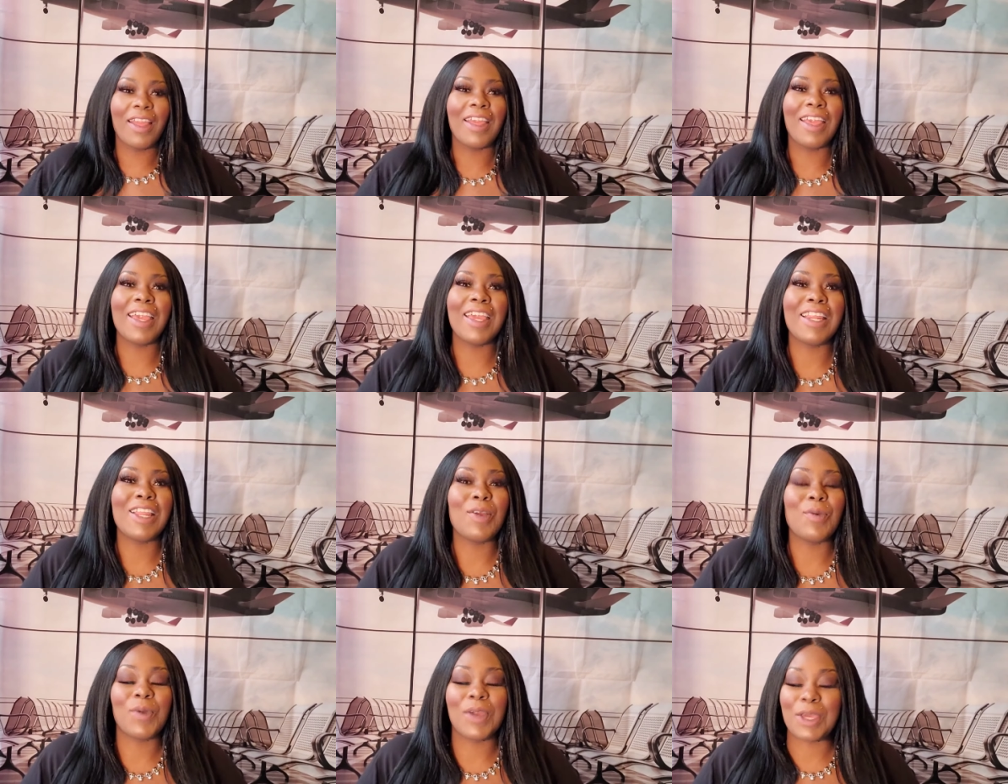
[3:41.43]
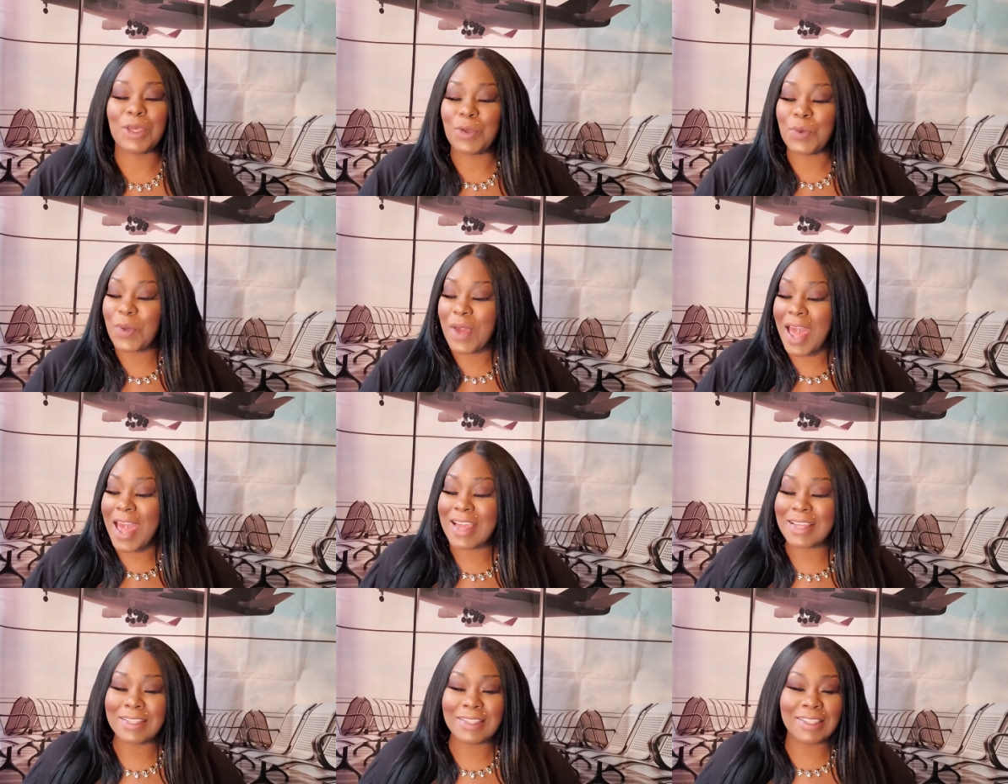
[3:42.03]
anyway, you
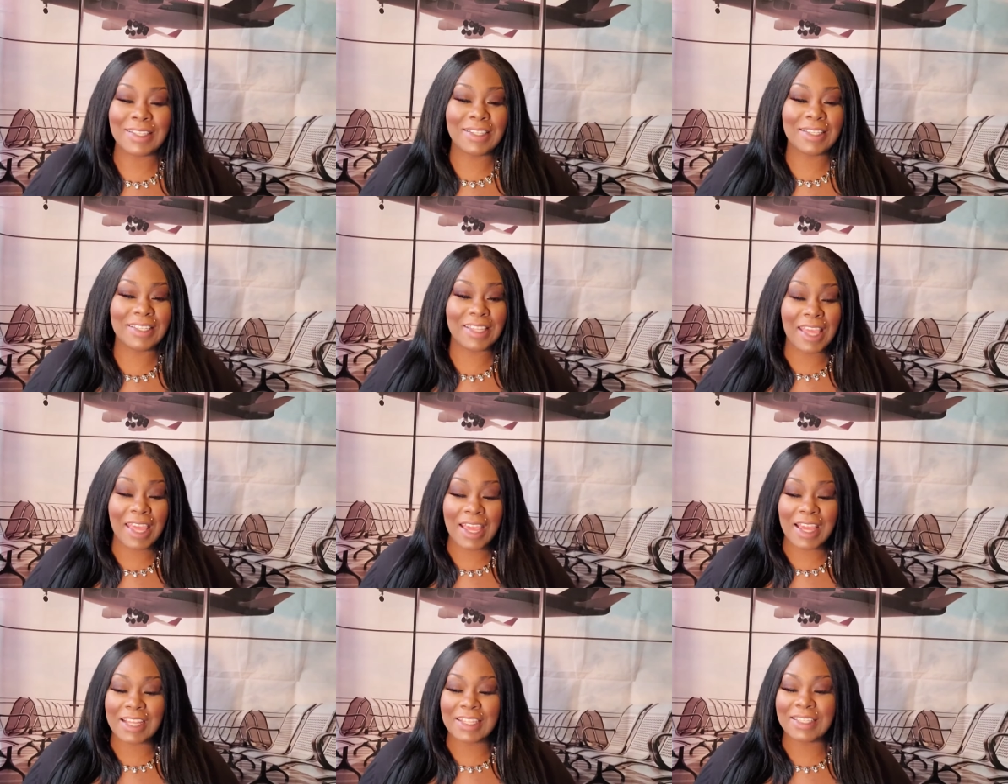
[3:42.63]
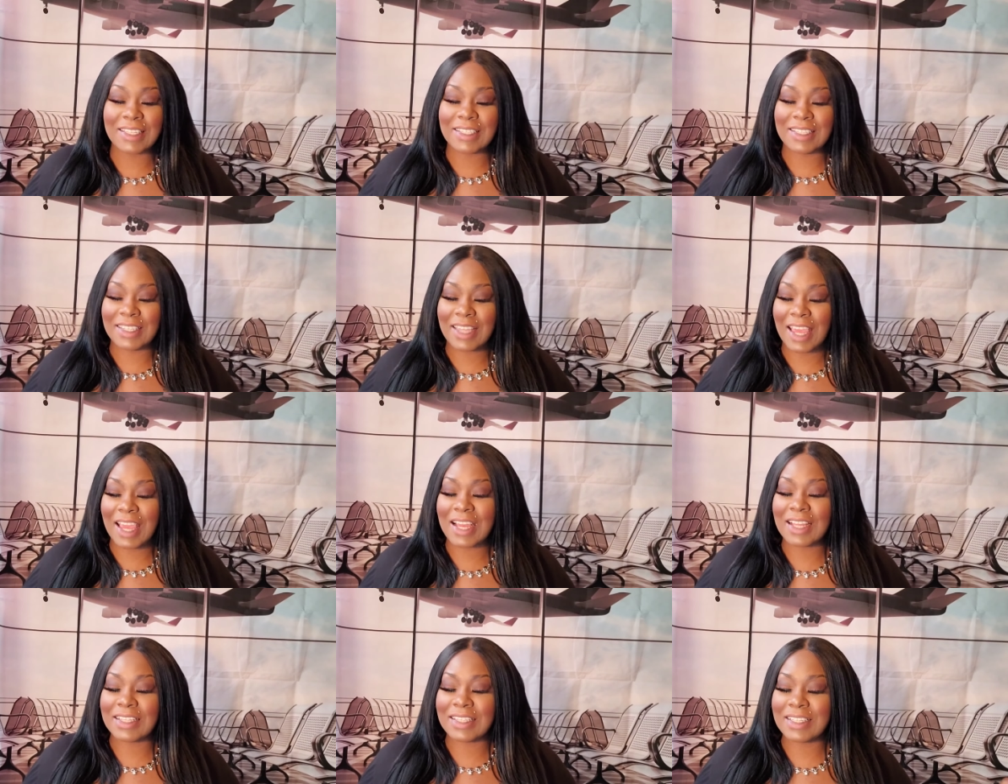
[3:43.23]
guys, today,
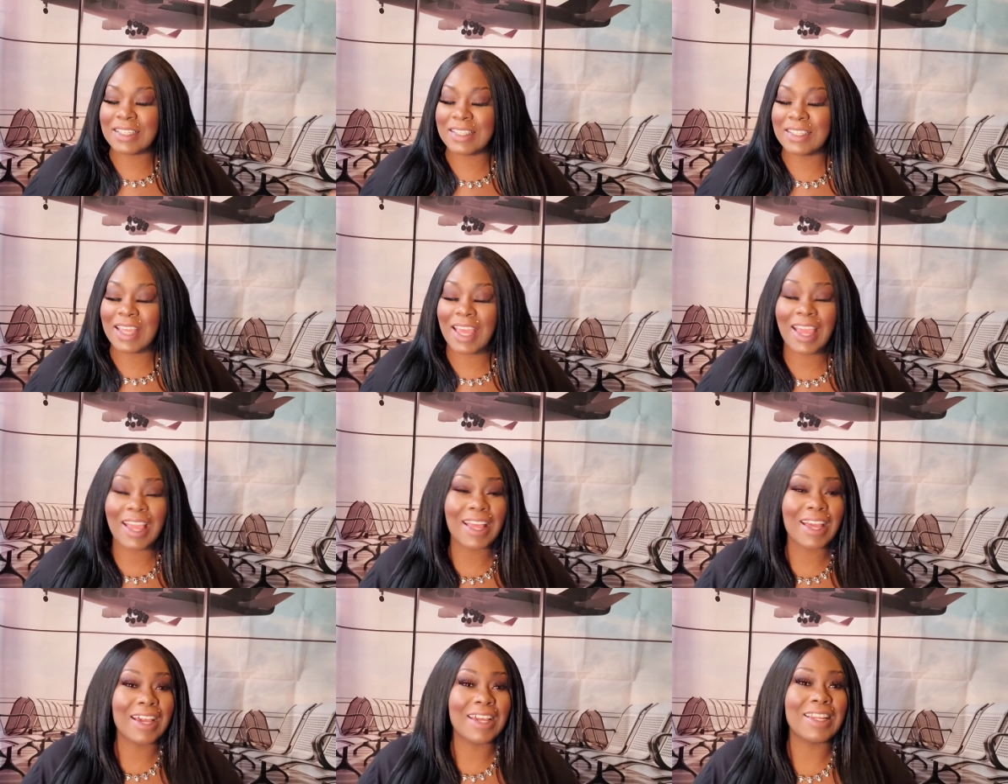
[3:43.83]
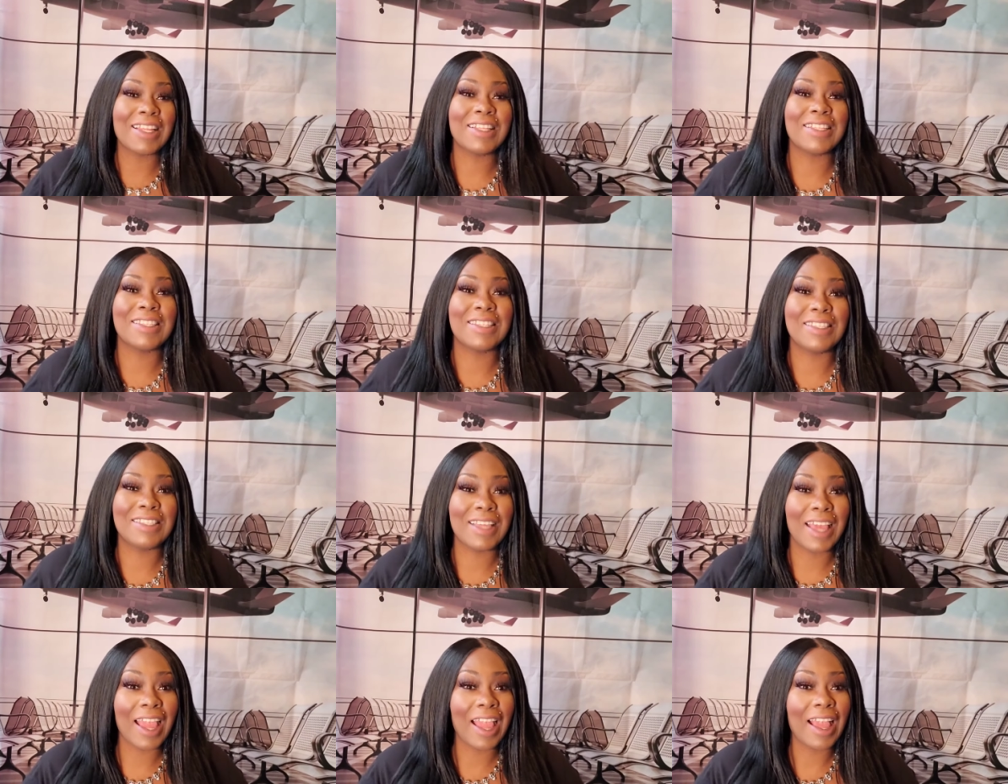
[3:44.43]
today, today, honey,
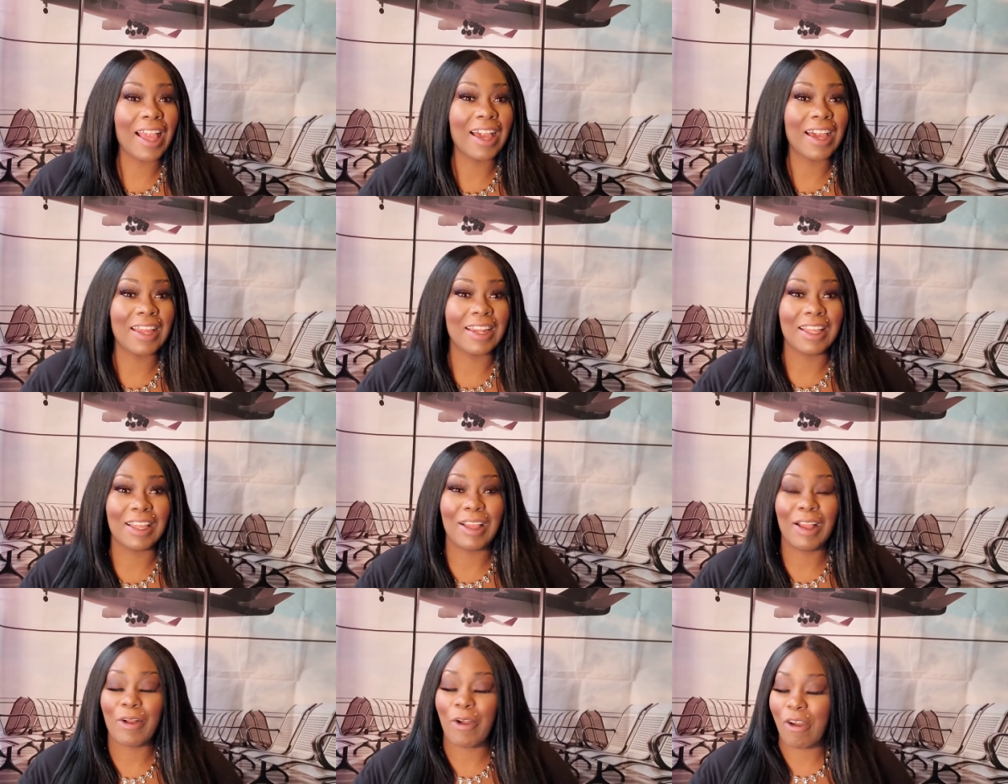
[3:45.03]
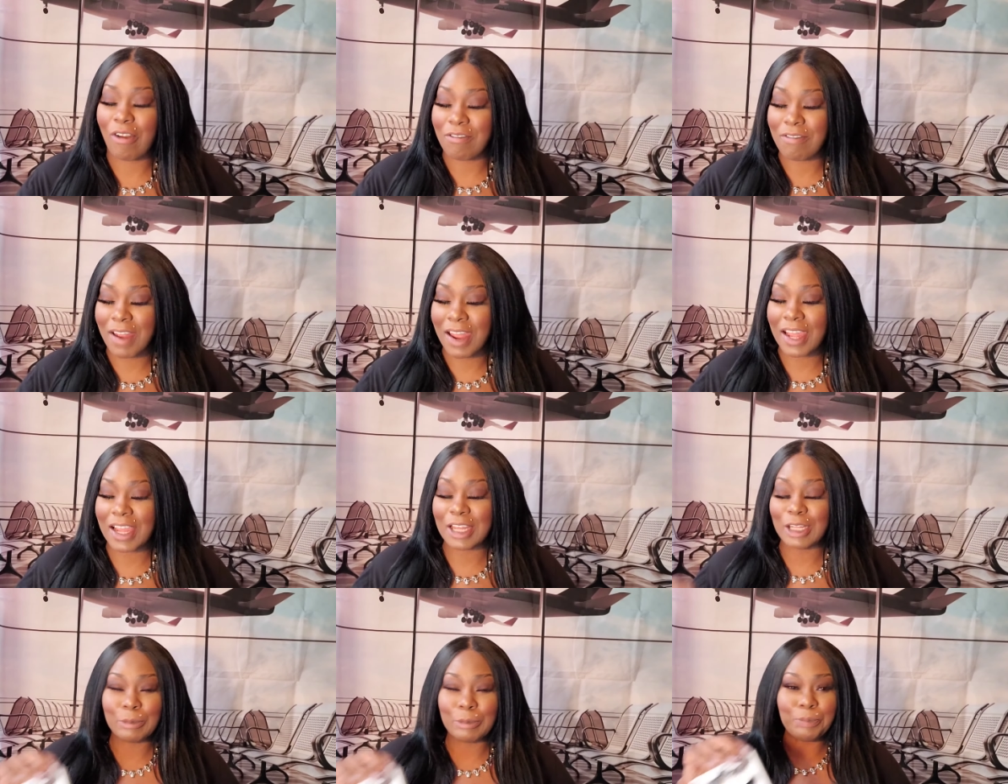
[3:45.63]
today, honey, all
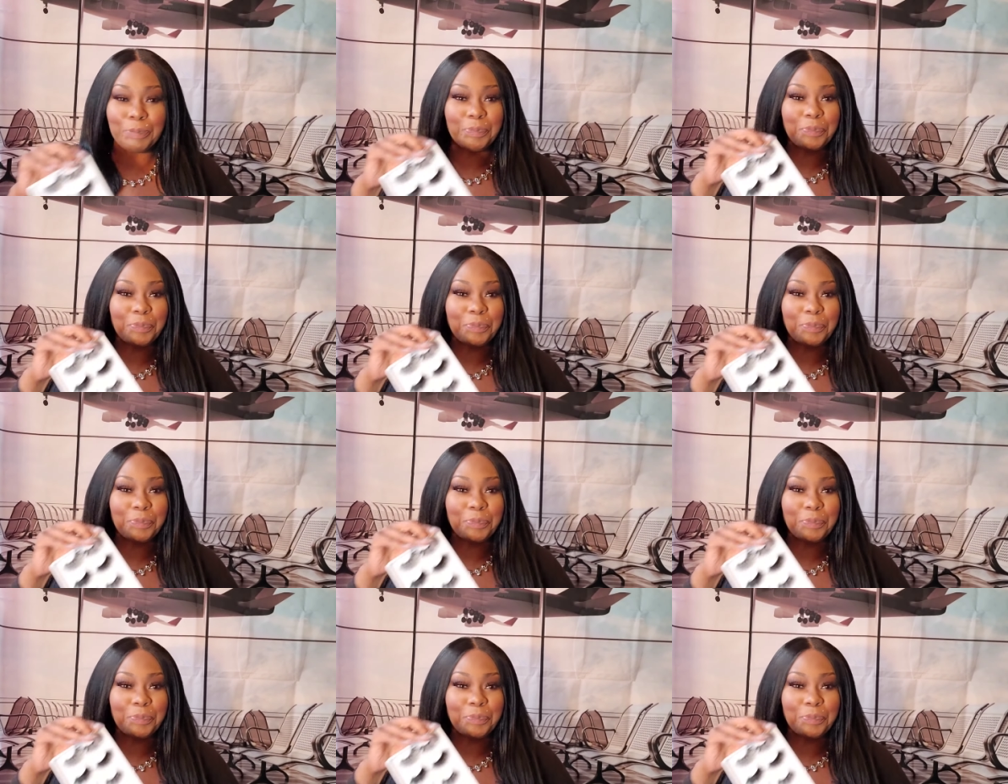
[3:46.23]
right?